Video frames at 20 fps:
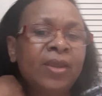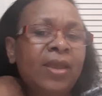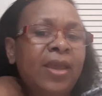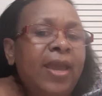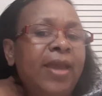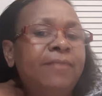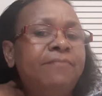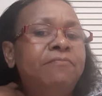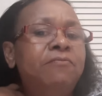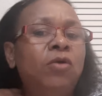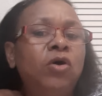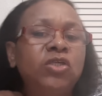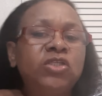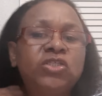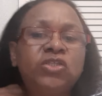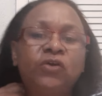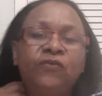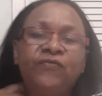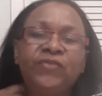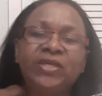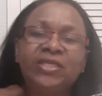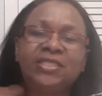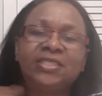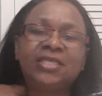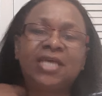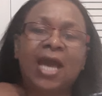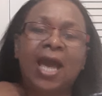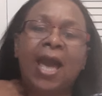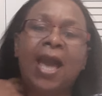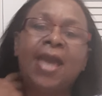And most of the
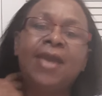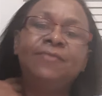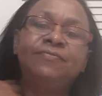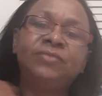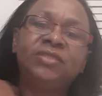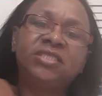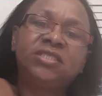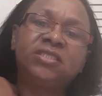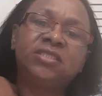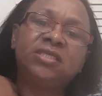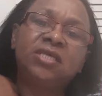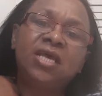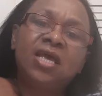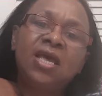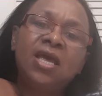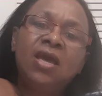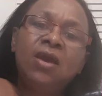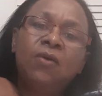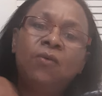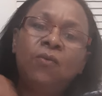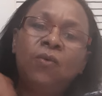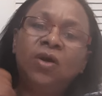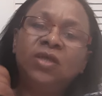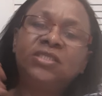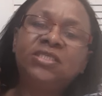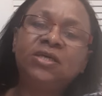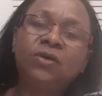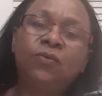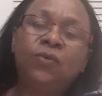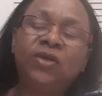times,
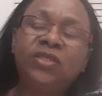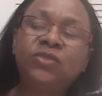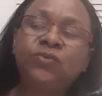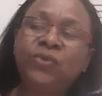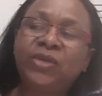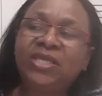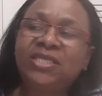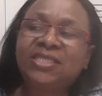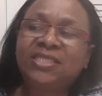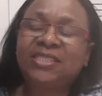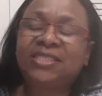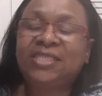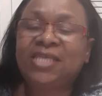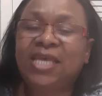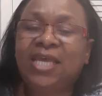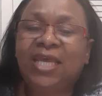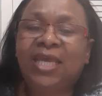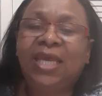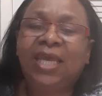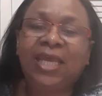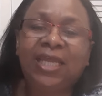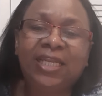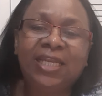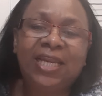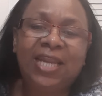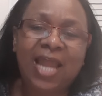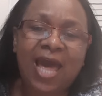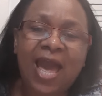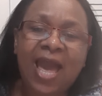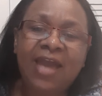what we see
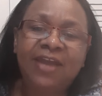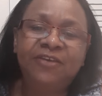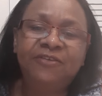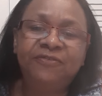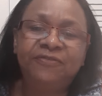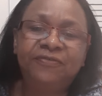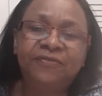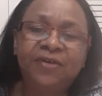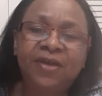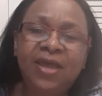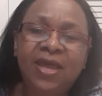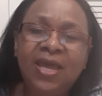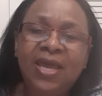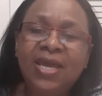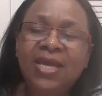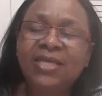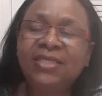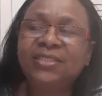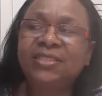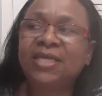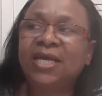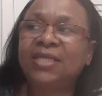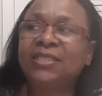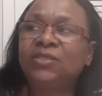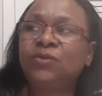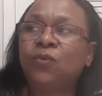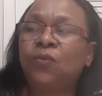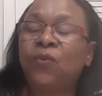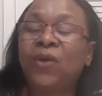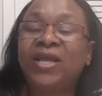in life is
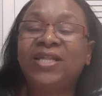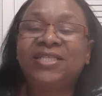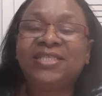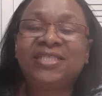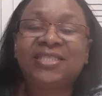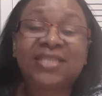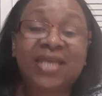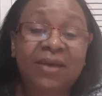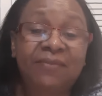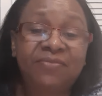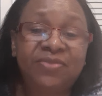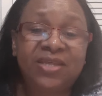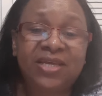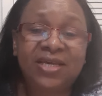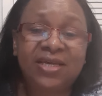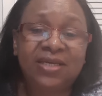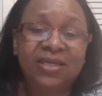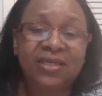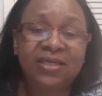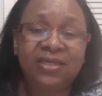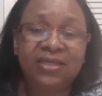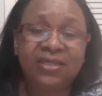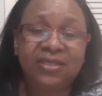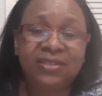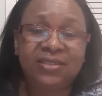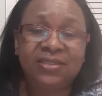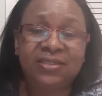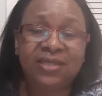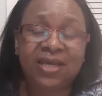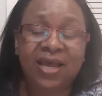that when
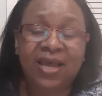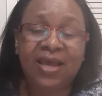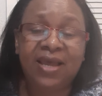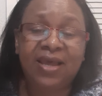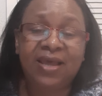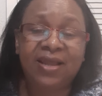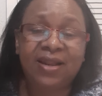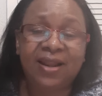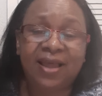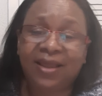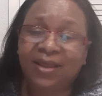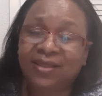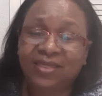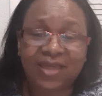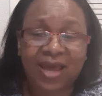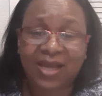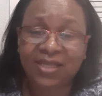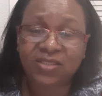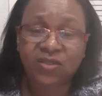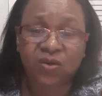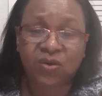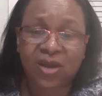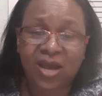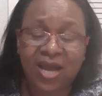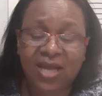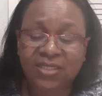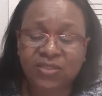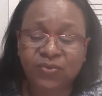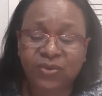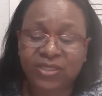something like that
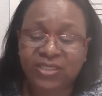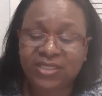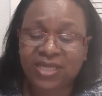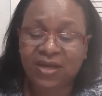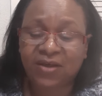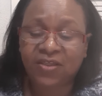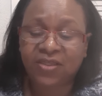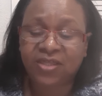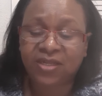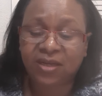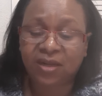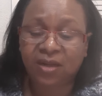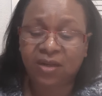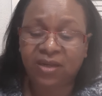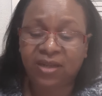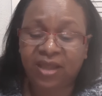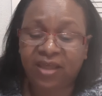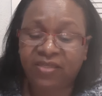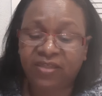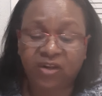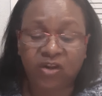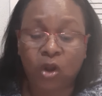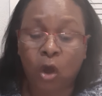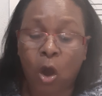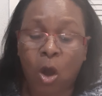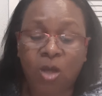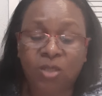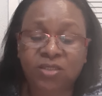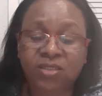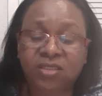occurs, when death
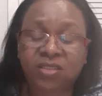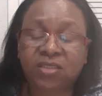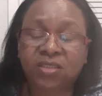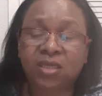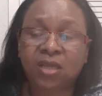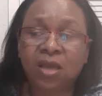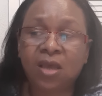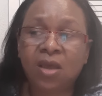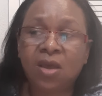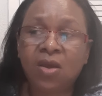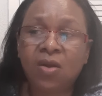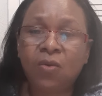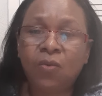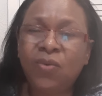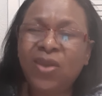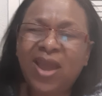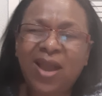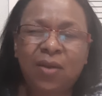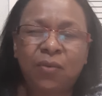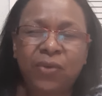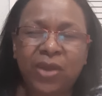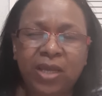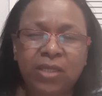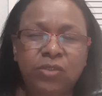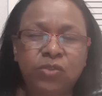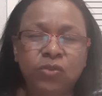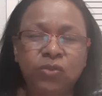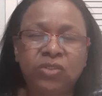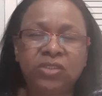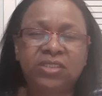knocks, we are
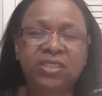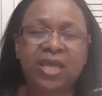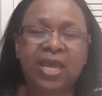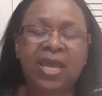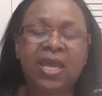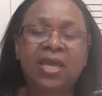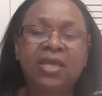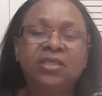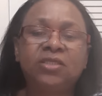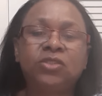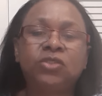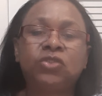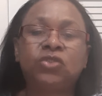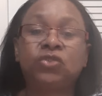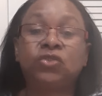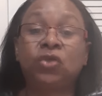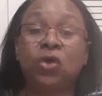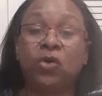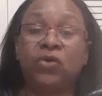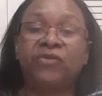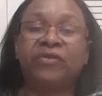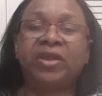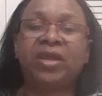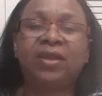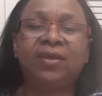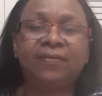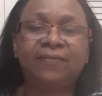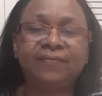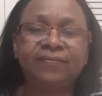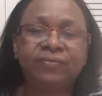quick to say
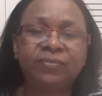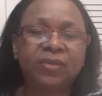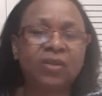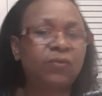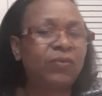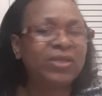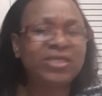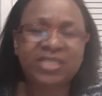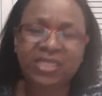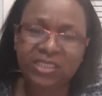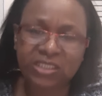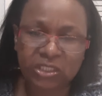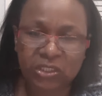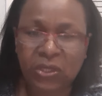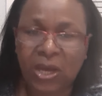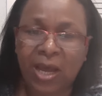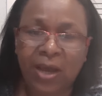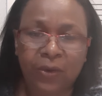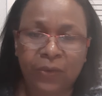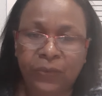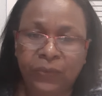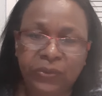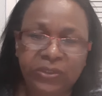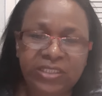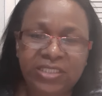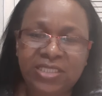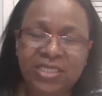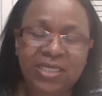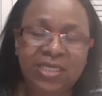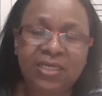sorry, which is a good
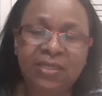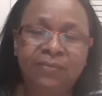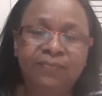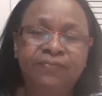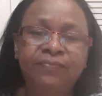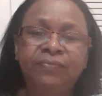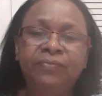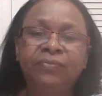thing.